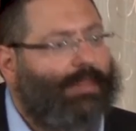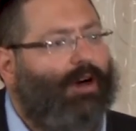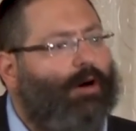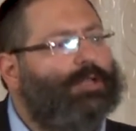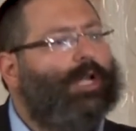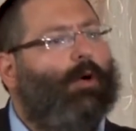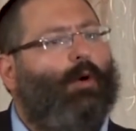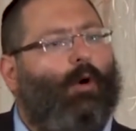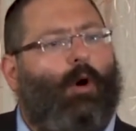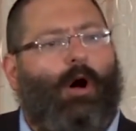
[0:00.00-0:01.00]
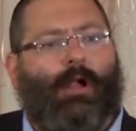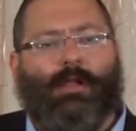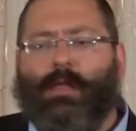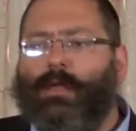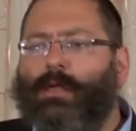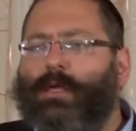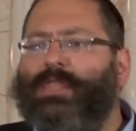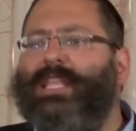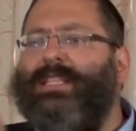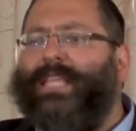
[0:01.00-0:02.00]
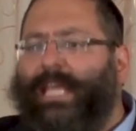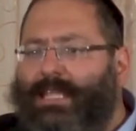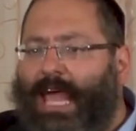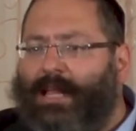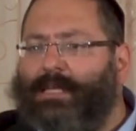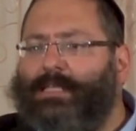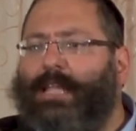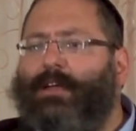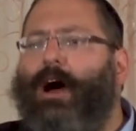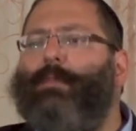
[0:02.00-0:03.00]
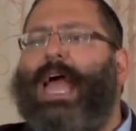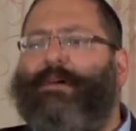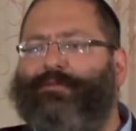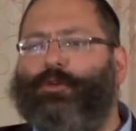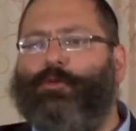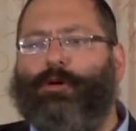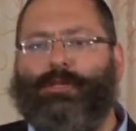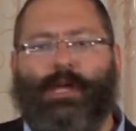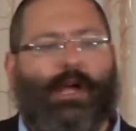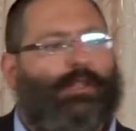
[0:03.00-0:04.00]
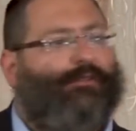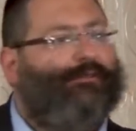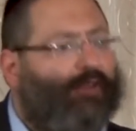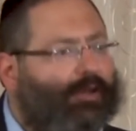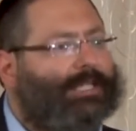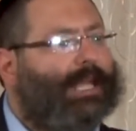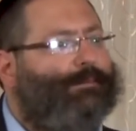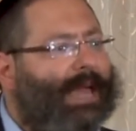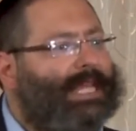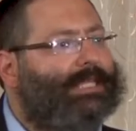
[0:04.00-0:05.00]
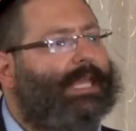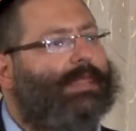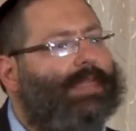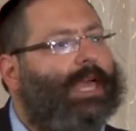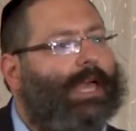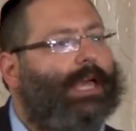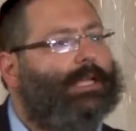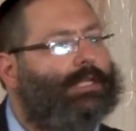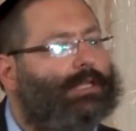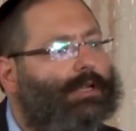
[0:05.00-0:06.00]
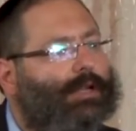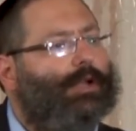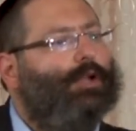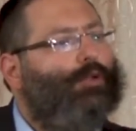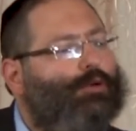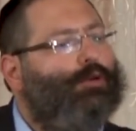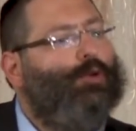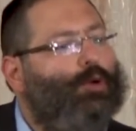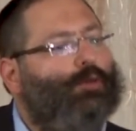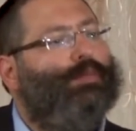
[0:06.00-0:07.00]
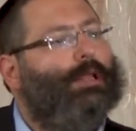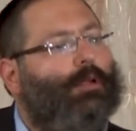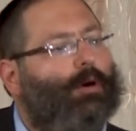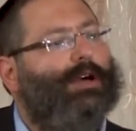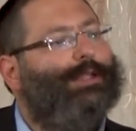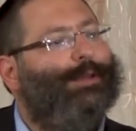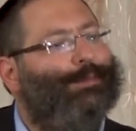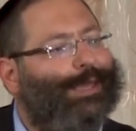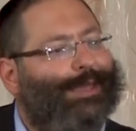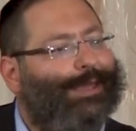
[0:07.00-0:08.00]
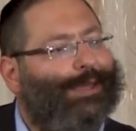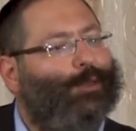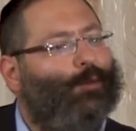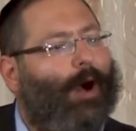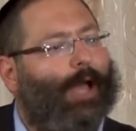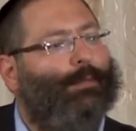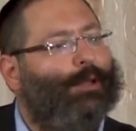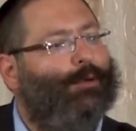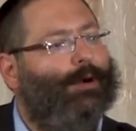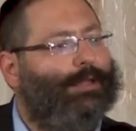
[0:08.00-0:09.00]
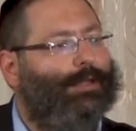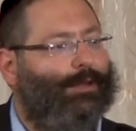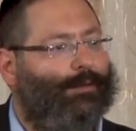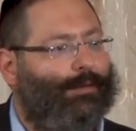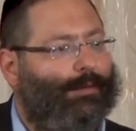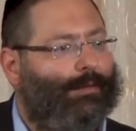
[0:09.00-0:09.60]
Those are all the details that come afterwards. The first and basic thing is, do you belong to me? Do I belong to you?